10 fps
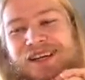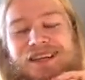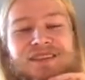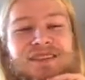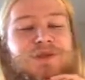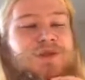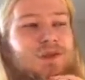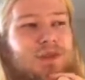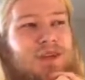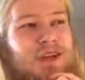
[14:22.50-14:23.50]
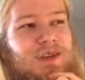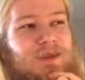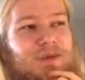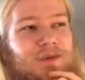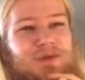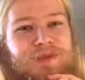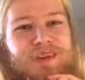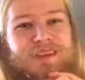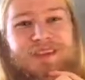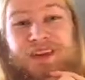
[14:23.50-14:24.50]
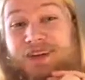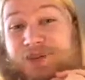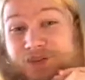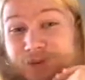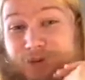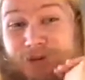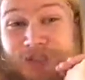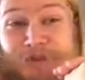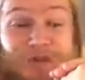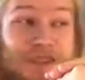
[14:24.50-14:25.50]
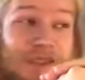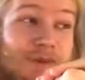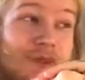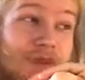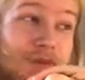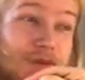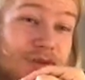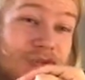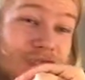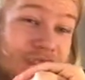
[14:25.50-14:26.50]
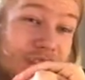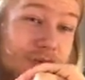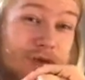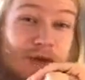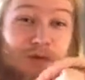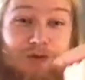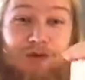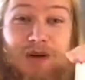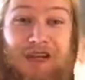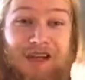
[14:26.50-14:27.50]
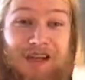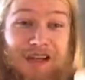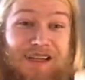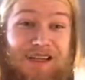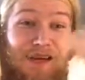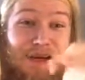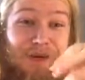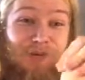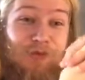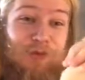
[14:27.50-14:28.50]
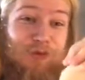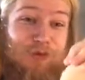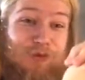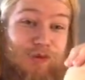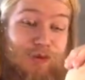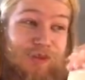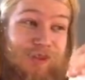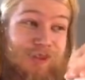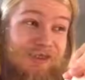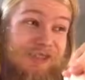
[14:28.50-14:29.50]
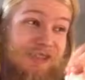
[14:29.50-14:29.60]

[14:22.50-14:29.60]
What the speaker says: In the 14th or 15th cycle, you probably want to see if you can find any item for Blue Ruler.